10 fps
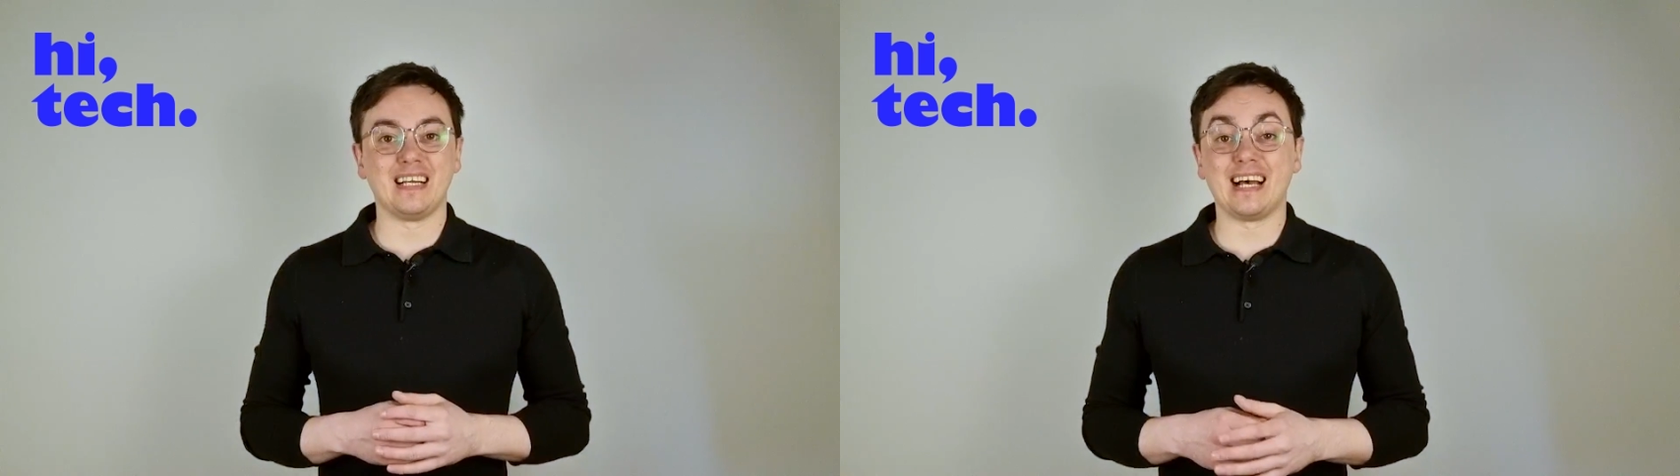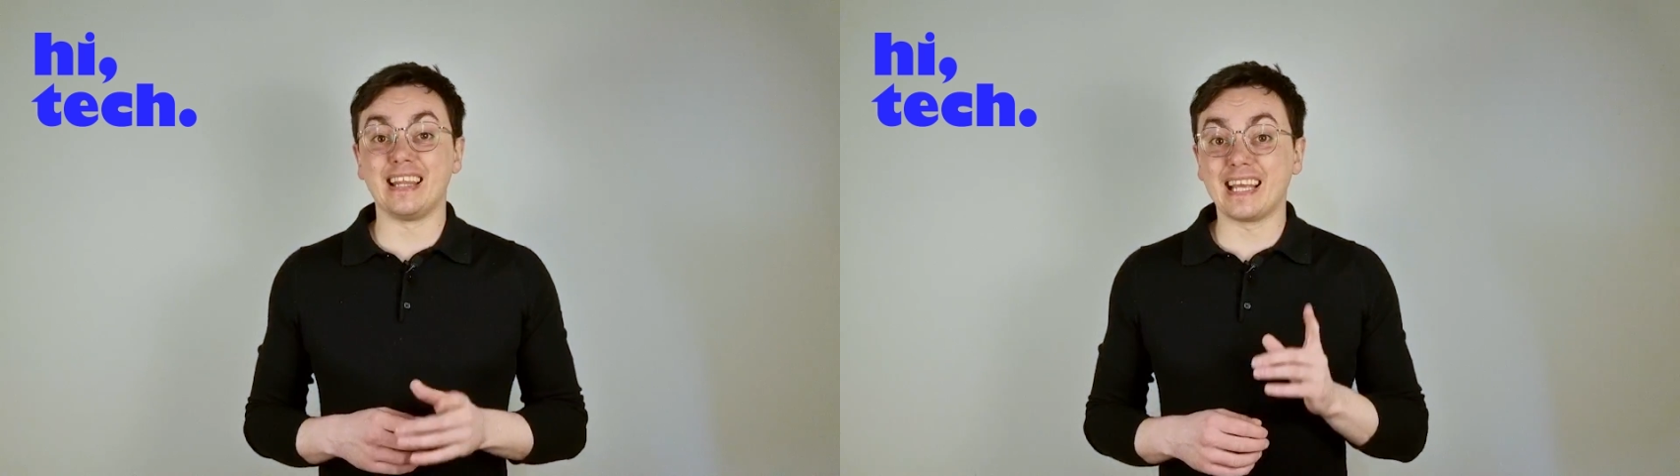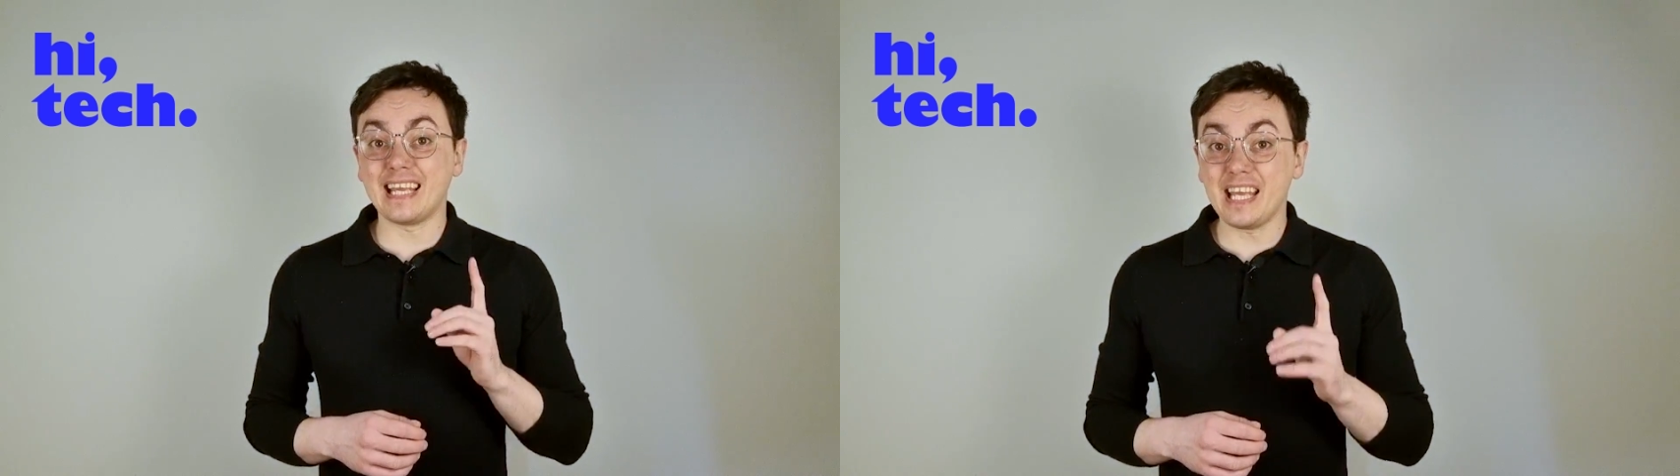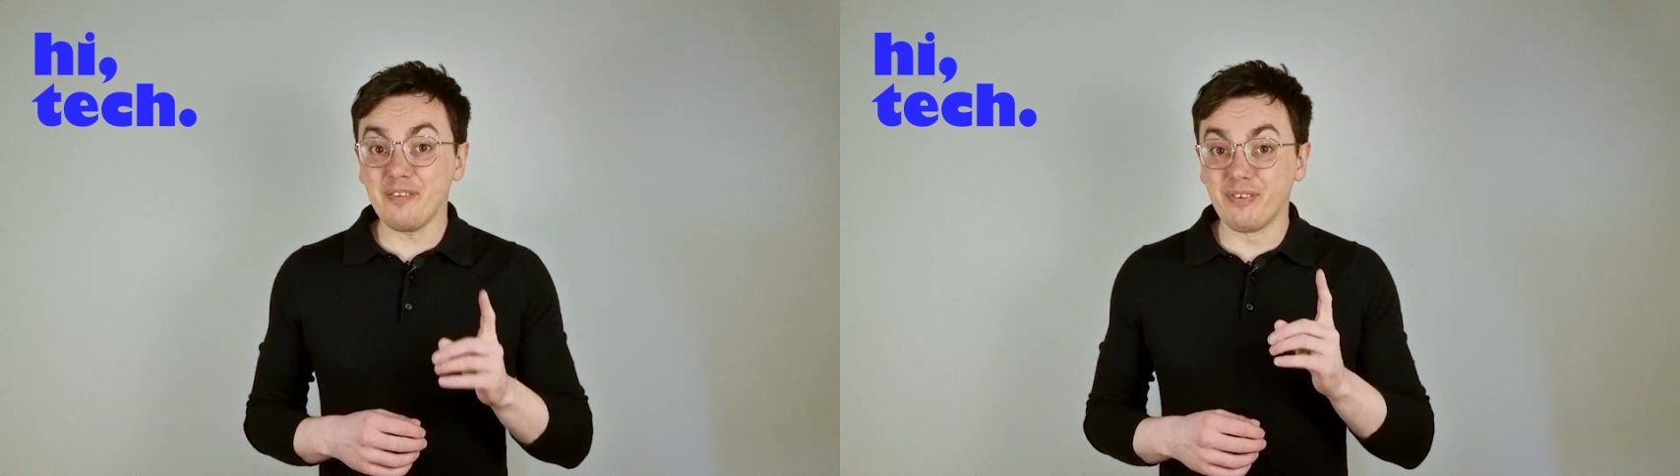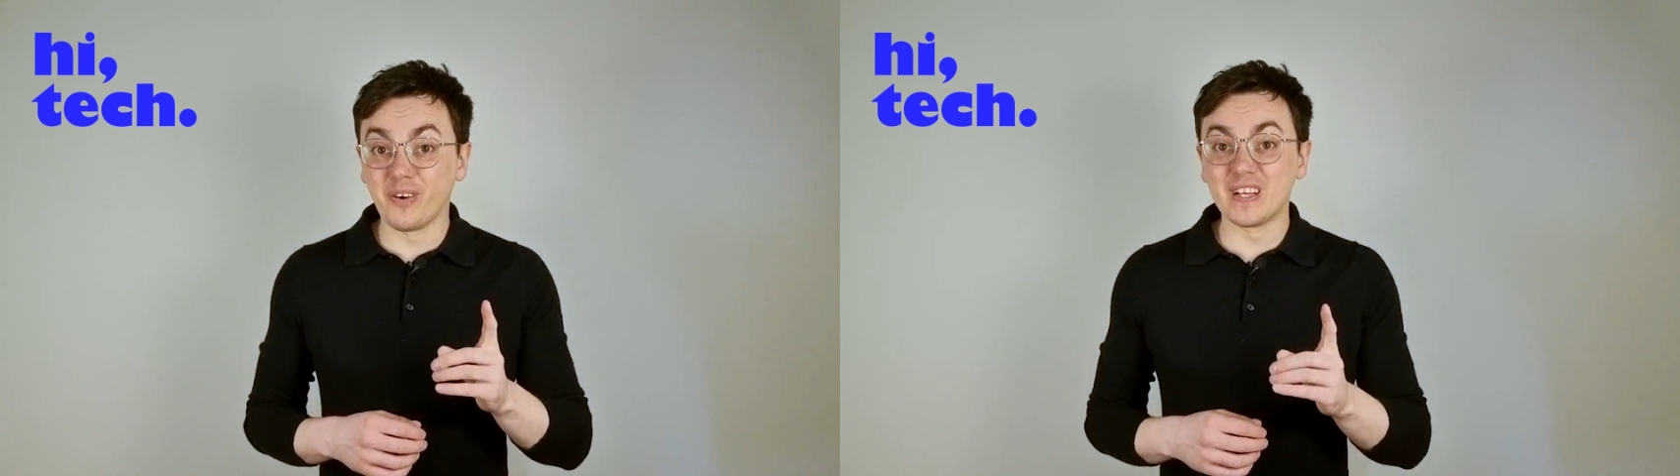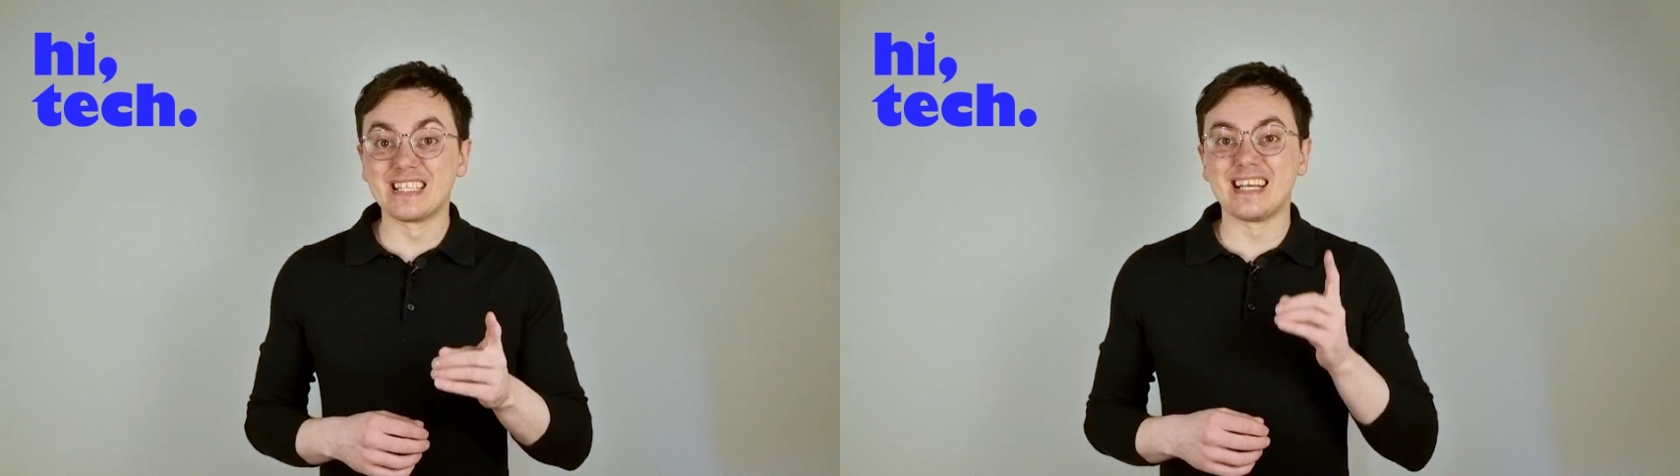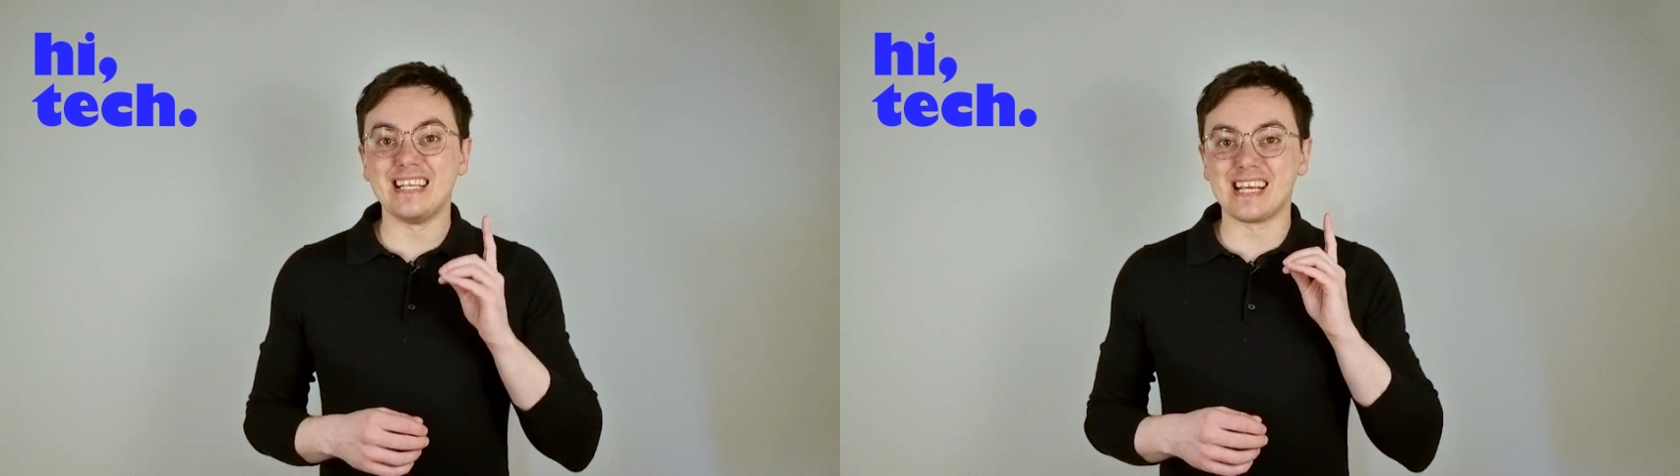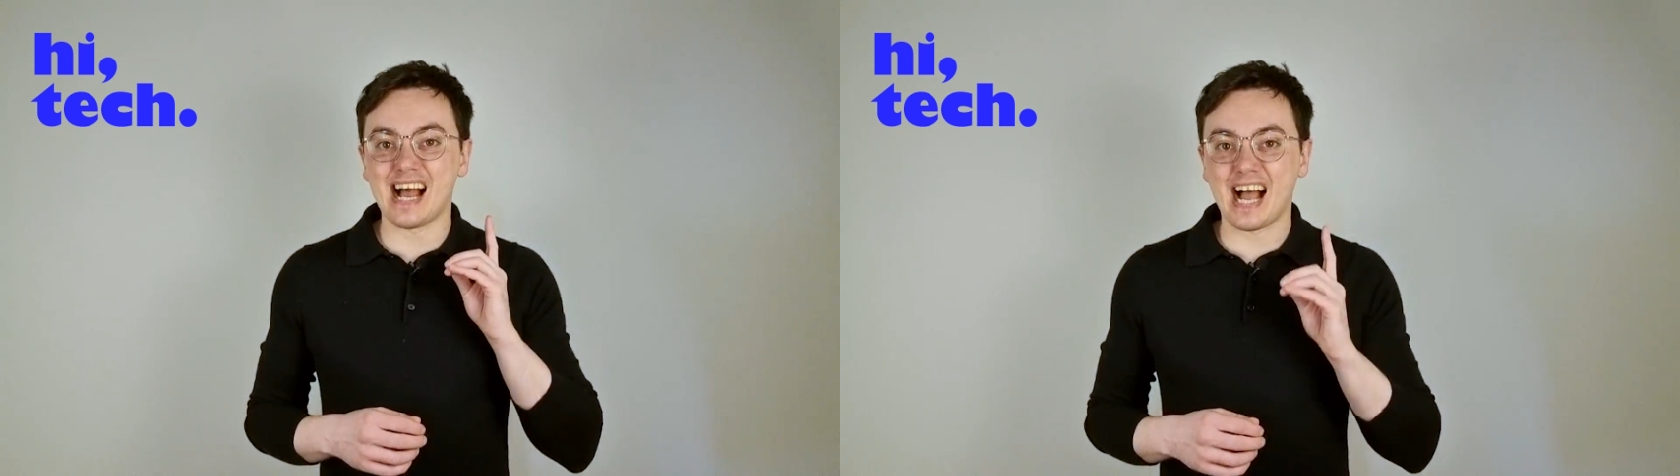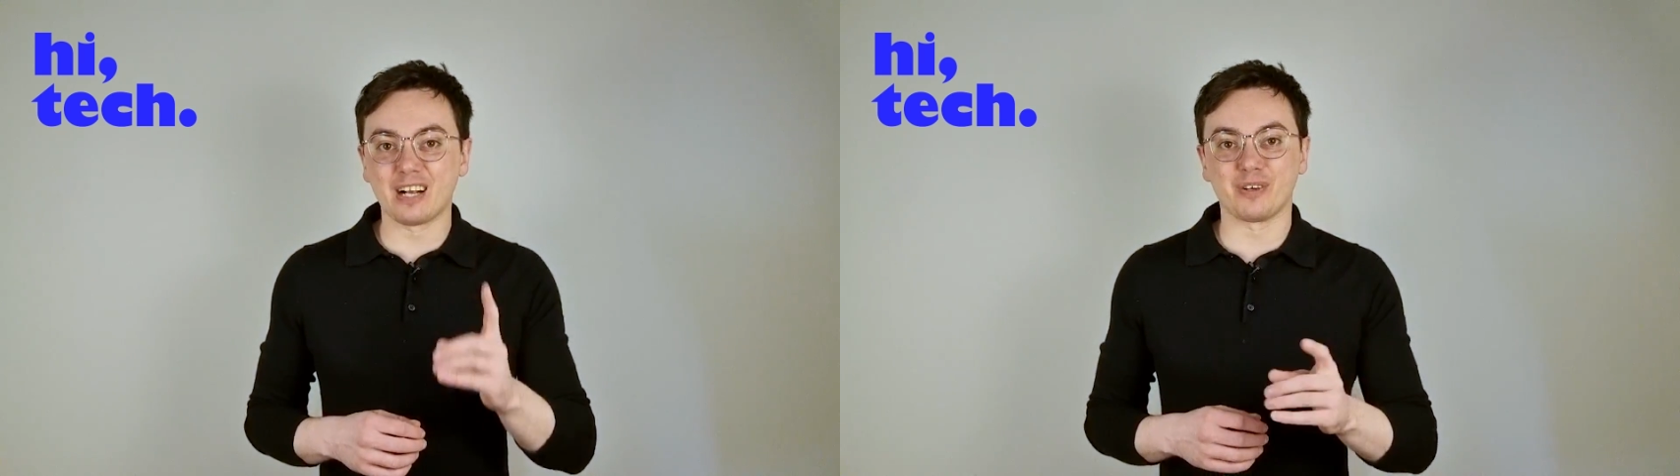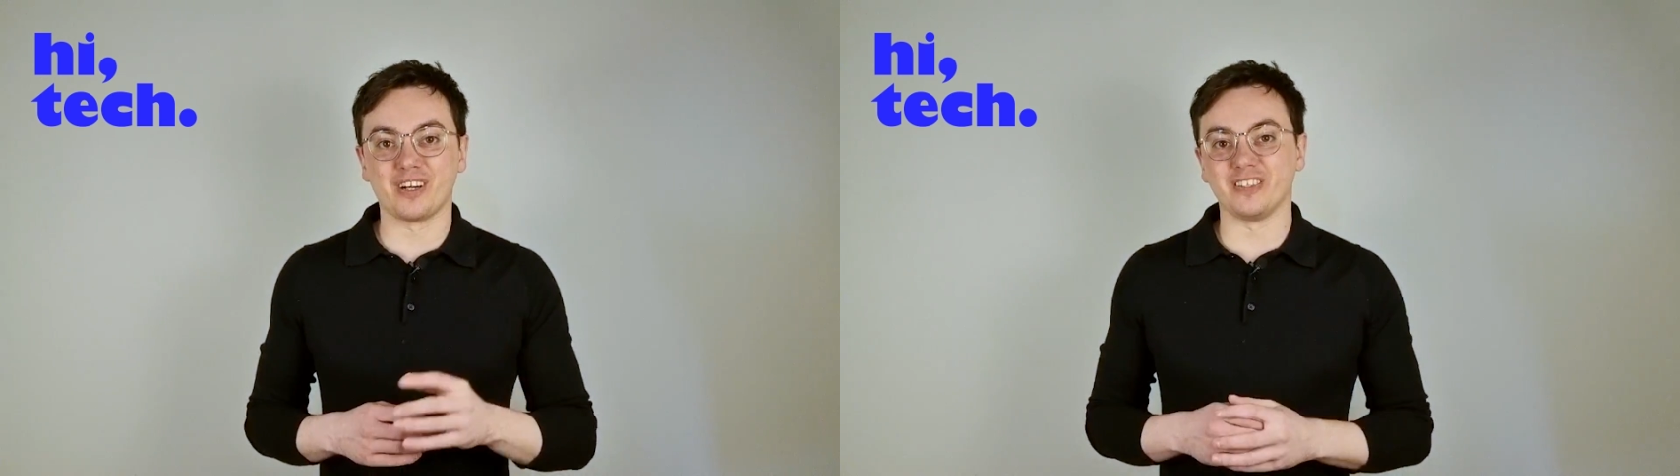and the key focus is
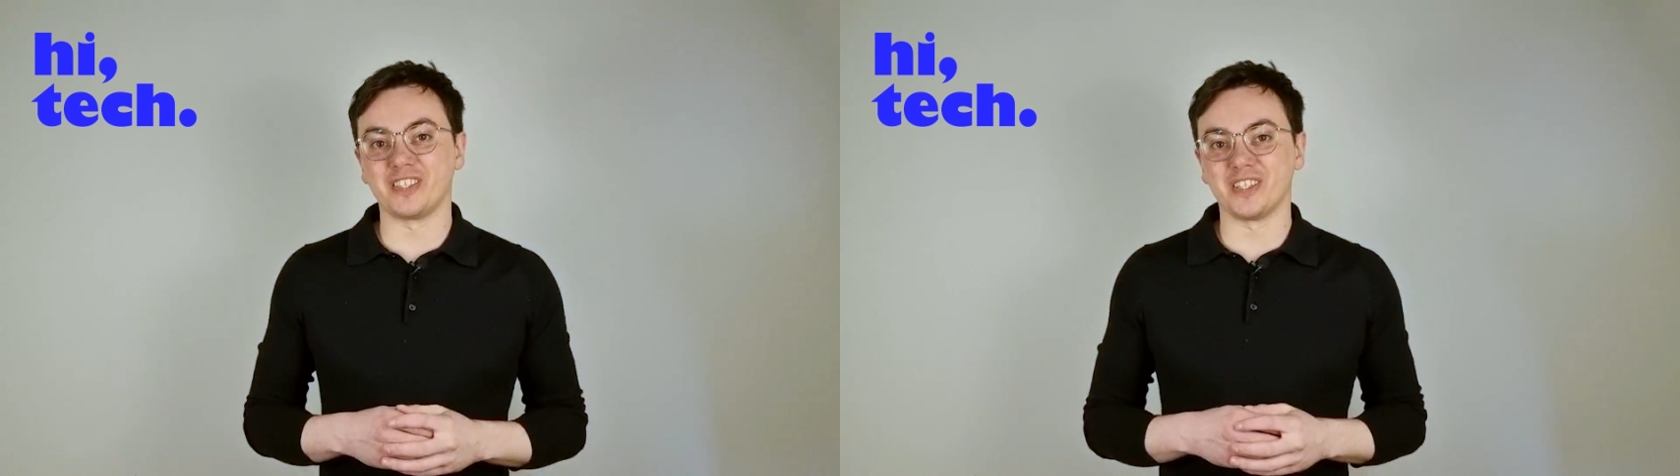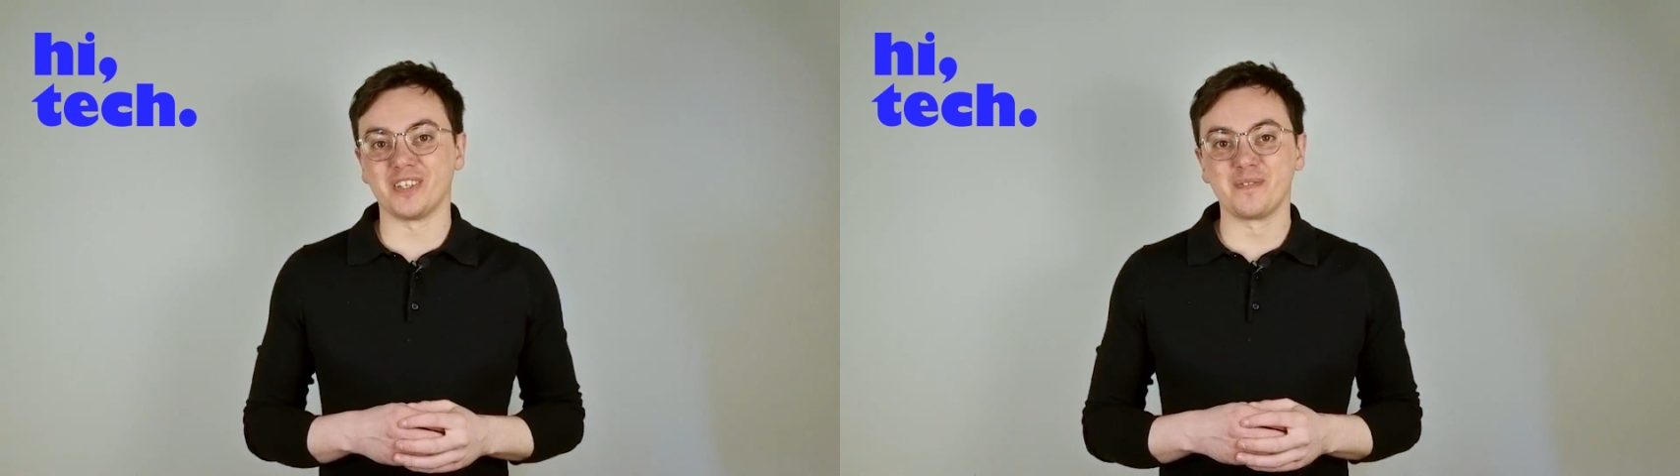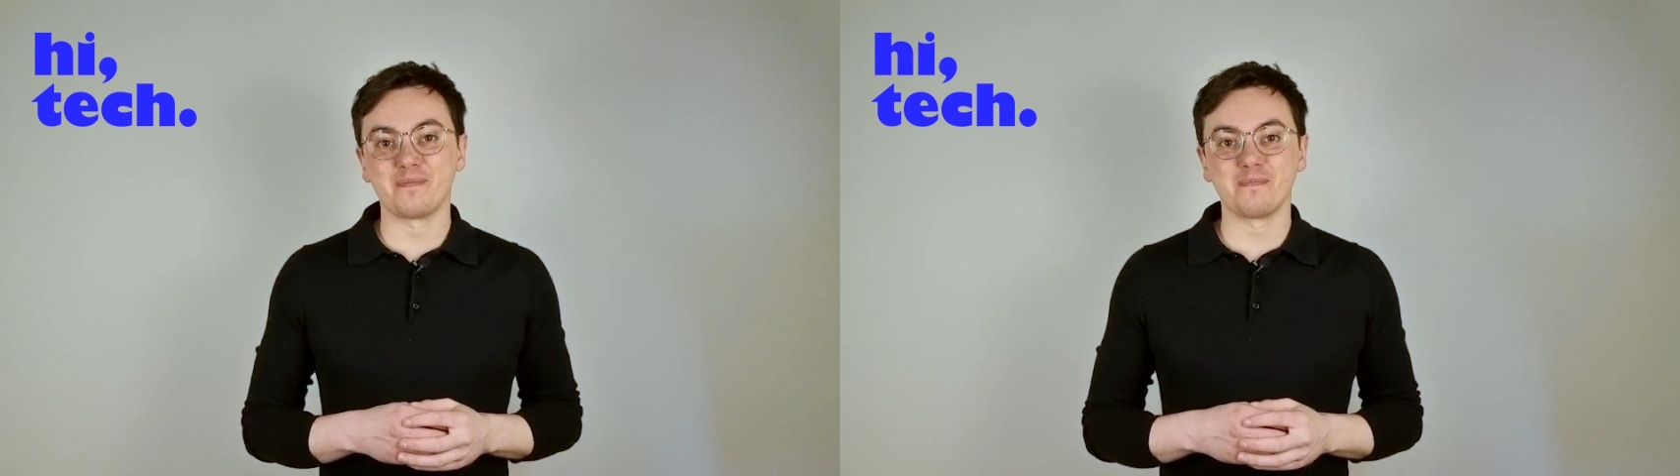agriculture.